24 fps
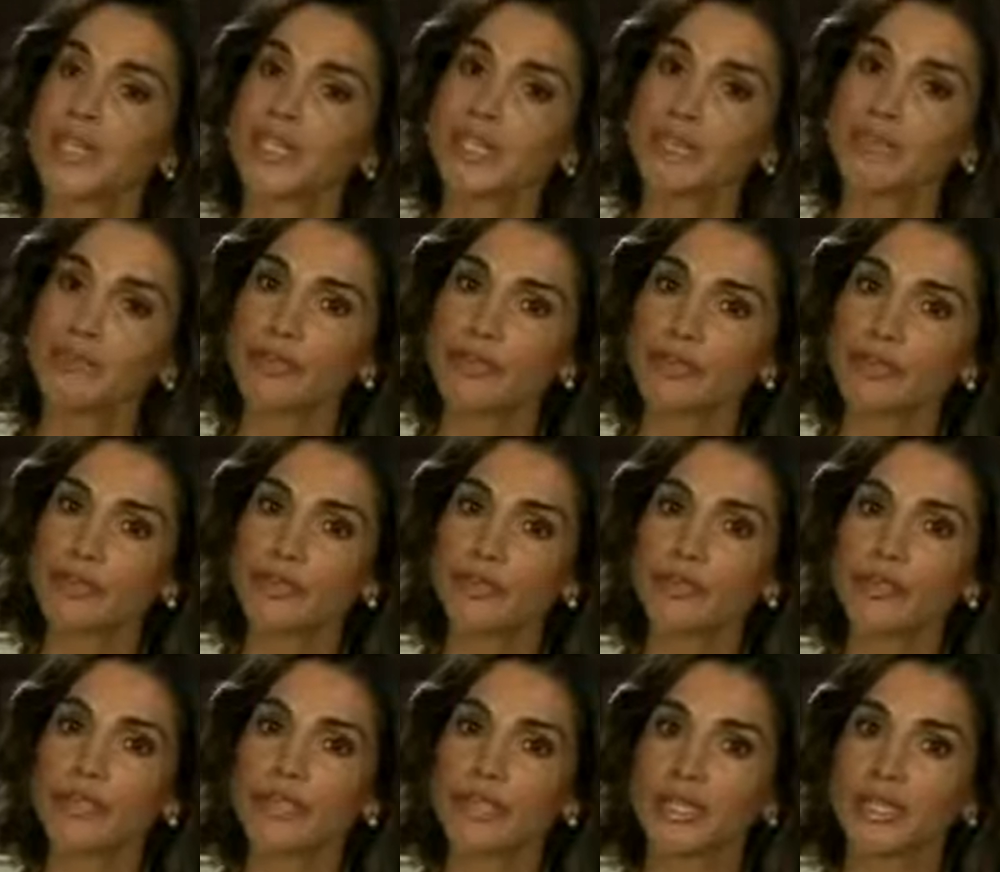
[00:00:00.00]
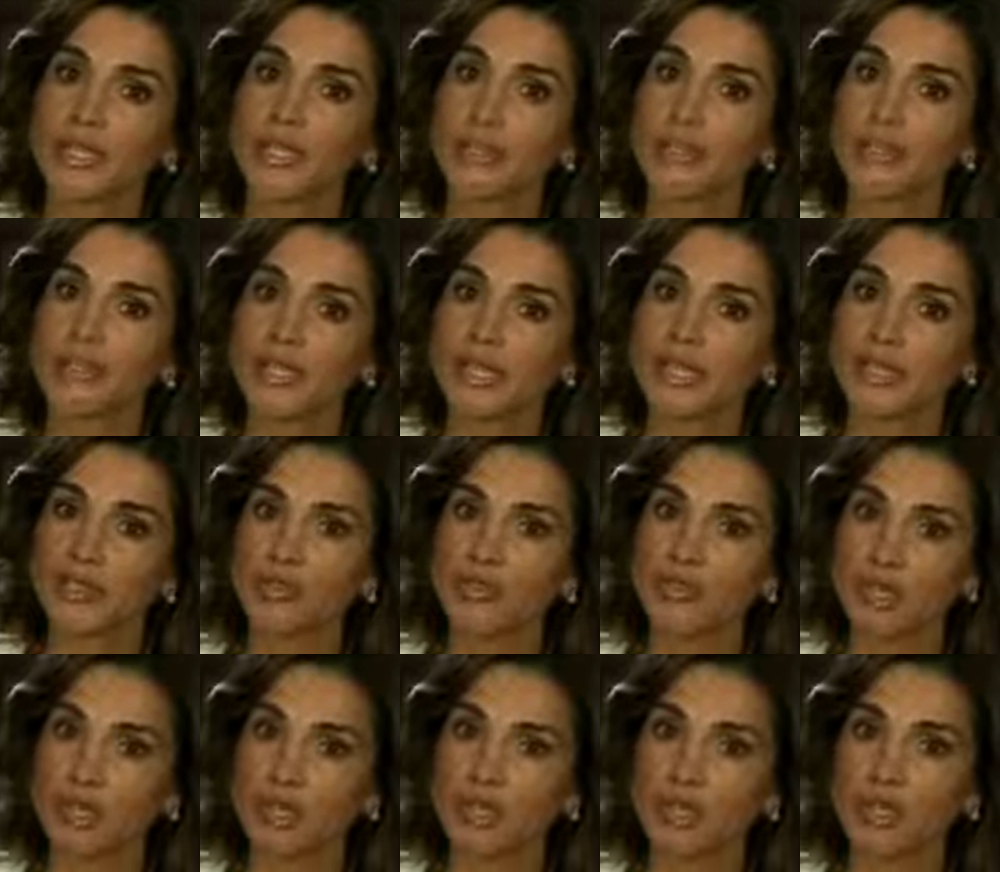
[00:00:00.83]
Give a girl a year of
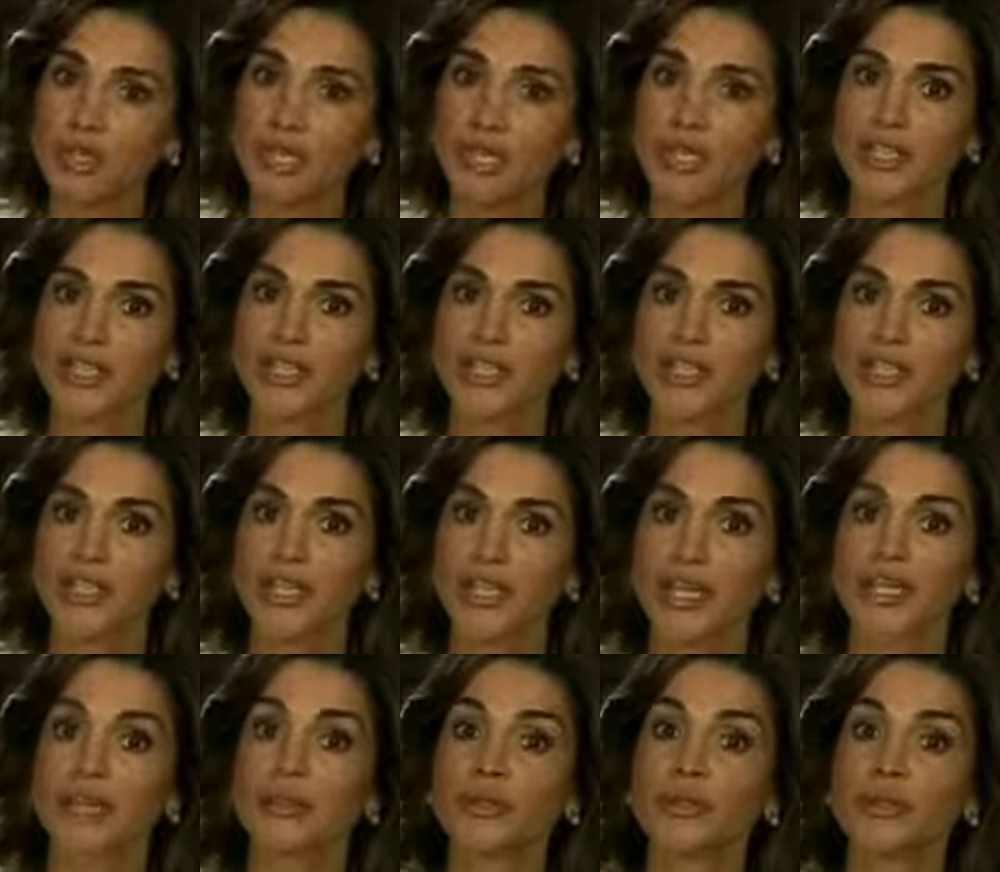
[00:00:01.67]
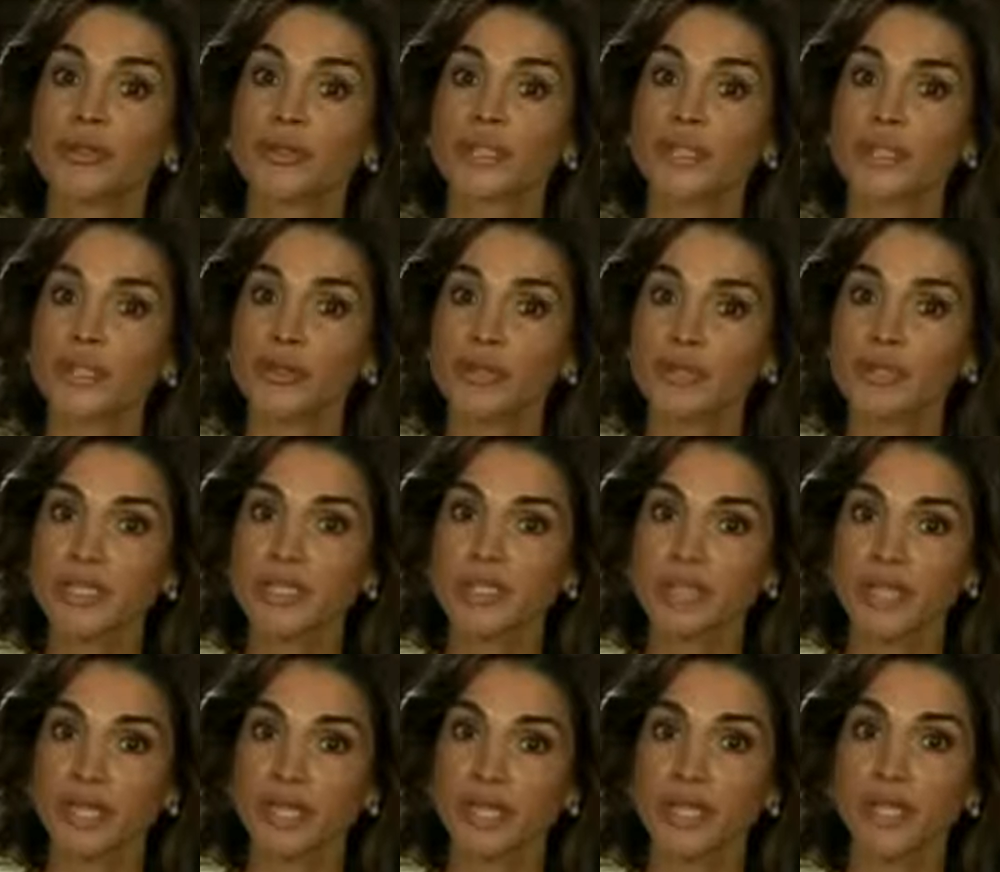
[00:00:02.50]
secondary education and you can increase
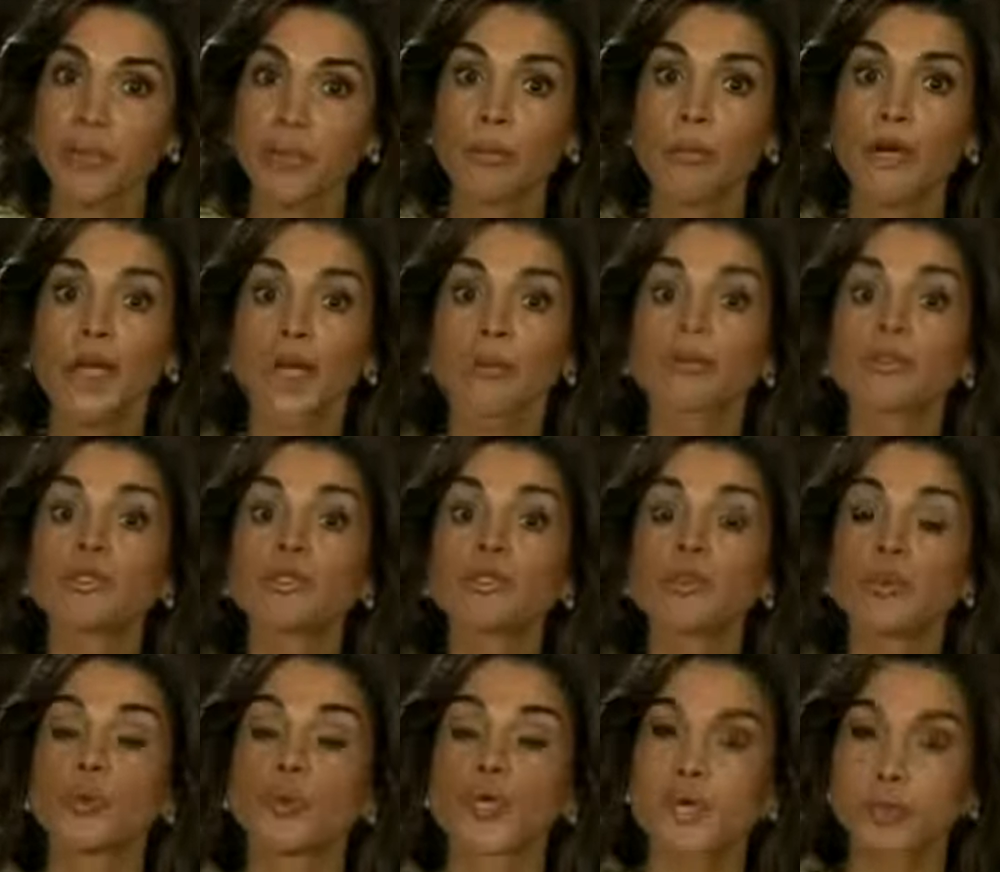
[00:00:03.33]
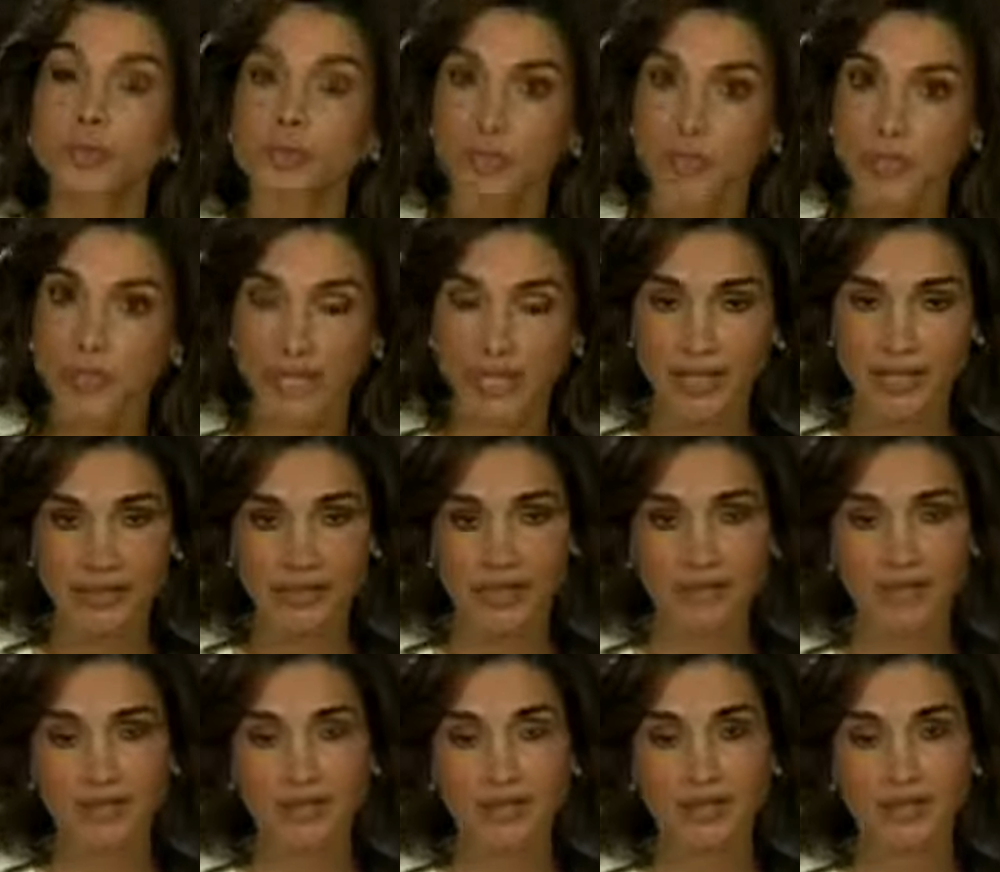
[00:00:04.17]
her income by up to 20%.